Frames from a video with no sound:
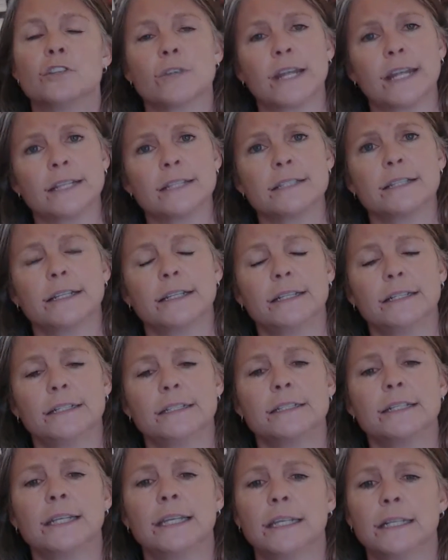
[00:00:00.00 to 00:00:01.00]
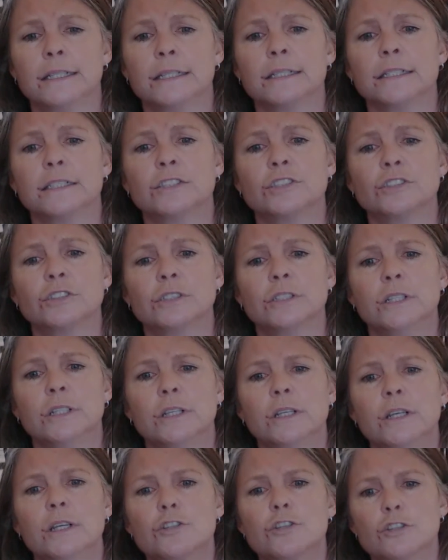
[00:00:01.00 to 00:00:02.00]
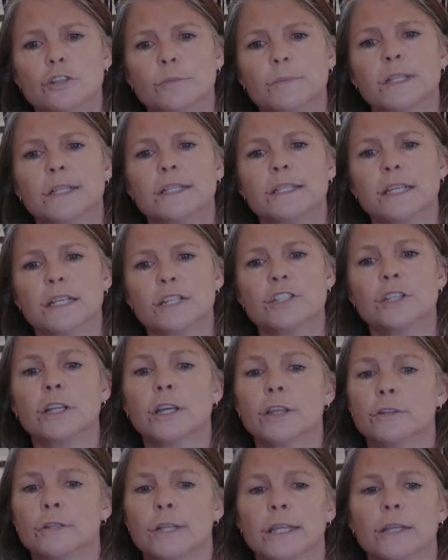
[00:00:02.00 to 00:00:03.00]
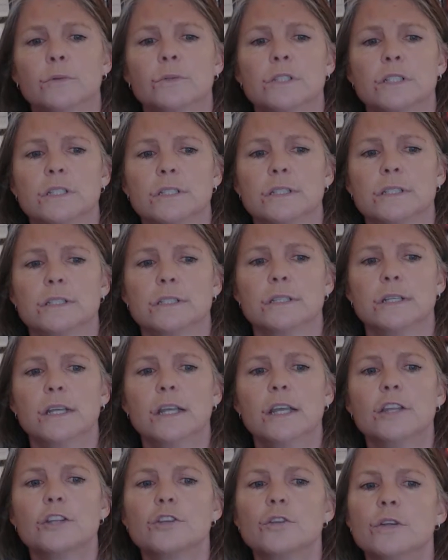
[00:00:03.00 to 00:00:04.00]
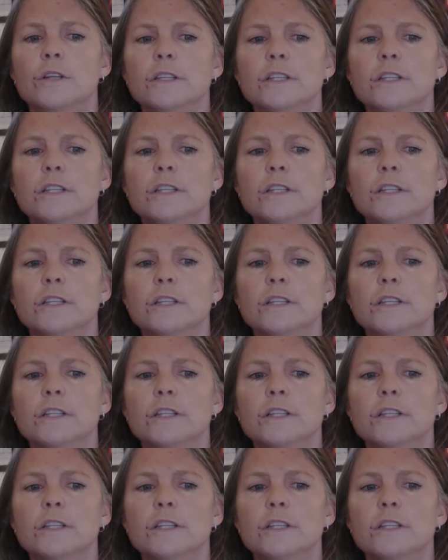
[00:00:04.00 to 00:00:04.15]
the received text was practically unknown outside the Greek church.